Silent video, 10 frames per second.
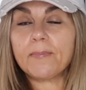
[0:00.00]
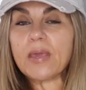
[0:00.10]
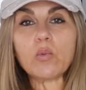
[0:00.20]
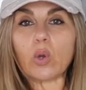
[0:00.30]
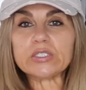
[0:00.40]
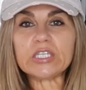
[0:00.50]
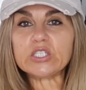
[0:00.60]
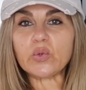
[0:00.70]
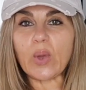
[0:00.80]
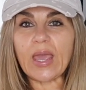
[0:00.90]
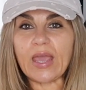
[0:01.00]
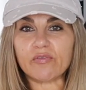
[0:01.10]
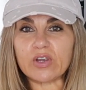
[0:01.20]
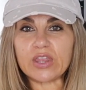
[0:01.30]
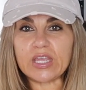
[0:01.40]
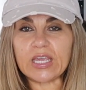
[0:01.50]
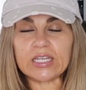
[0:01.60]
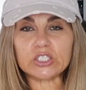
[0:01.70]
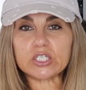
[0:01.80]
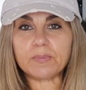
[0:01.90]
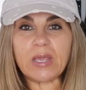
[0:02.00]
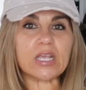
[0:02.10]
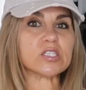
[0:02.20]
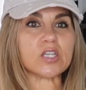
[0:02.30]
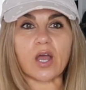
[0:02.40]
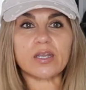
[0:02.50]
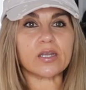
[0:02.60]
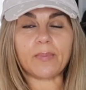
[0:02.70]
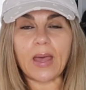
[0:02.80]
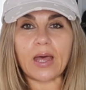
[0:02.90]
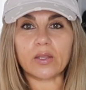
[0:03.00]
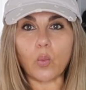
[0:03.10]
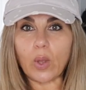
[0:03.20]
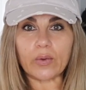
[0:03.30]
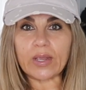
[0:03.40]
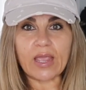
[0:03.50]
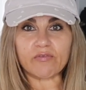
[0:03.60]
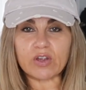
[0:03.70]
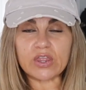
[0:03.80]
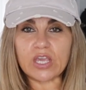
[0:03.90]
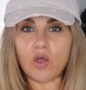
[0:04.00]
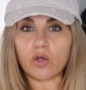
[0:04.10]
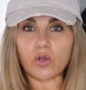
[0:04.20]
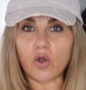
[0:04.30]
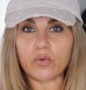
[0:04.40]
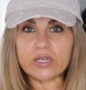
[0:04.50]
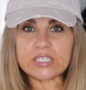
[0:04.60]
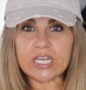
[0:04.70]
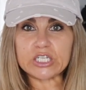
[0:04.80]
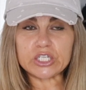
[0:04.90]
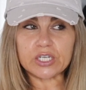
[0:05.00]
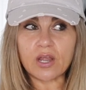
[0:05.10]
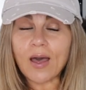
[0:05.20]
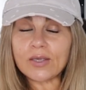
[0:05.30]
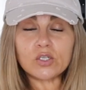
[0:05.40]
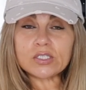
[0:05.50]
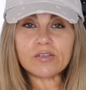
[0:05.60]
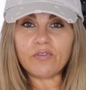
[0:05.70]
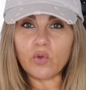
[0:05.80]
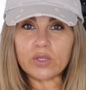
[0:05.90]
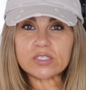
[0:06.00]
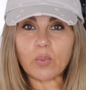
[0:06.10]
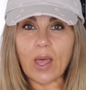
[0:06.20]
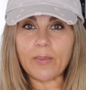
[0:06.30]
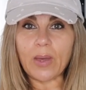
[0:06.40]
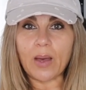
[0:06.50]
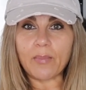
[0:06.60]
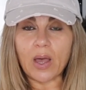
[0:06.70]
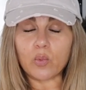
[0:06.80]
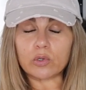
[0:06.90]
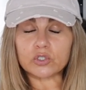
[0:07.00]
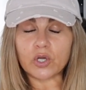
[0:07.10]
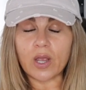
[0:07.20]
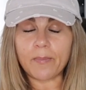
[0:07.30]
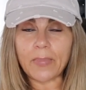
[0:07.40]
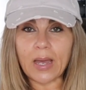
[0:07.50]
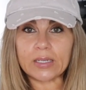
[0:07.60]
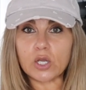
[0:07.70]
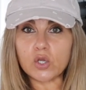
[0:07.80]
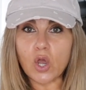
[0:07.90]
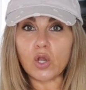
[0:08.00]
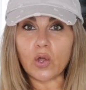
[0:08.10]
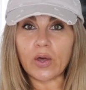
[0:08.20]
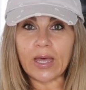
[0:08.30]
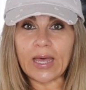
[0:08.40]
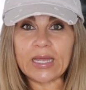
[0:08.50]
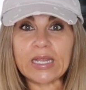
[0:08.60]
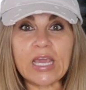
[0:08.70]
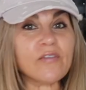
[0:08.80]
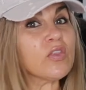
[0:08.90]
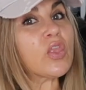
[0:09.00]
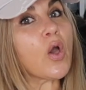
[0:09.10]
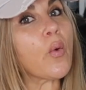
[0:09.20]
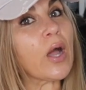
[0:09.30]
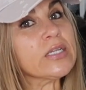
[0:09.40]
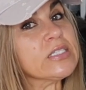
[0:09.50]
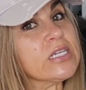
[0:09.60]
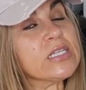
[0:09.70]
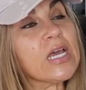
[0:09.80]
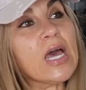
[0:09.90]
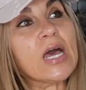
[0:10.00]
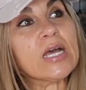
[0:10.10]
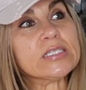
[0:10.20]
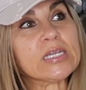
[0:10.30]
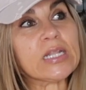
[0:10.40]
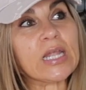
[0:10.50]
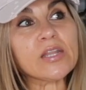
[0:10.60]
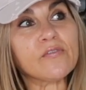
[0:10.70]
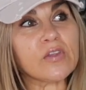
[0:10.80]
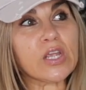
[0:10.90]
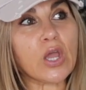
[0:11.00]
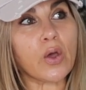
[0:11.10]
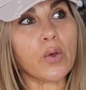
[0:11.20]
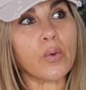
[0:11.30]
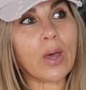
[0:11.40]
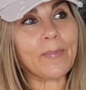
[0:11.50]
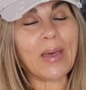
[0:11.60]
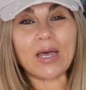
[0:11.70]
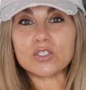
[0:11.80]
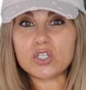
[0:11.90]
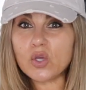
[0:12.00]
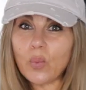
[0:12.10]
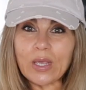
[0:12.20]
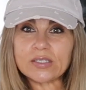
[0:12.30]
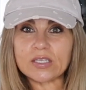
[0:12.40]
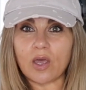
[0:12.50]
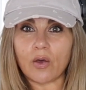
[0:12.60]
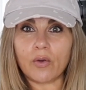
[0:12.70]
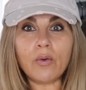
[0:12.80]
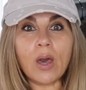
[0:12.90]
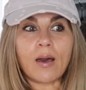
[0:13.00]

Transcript: be wanting to wear everything and just be excited about wearing everything on hot rotation. I used to feel this way about my wardrobe, but no longer. And even though I did a declutter video about 2 weeks ago,